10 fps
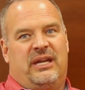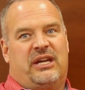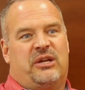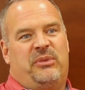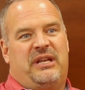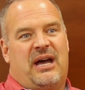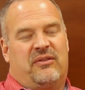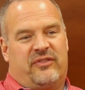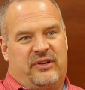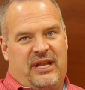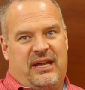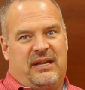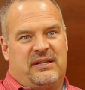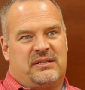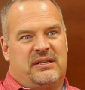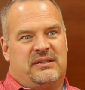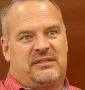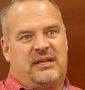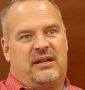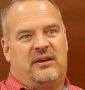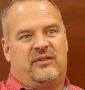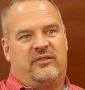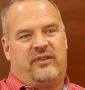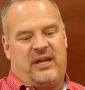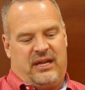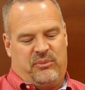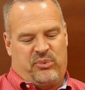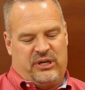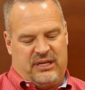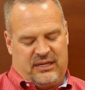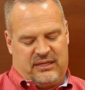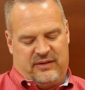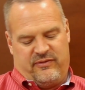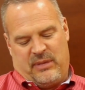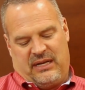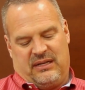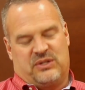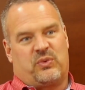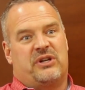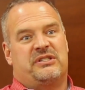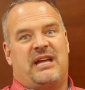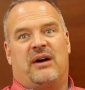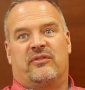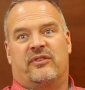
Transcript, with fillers: he could be down for days instead of a predictive maintenance where he's down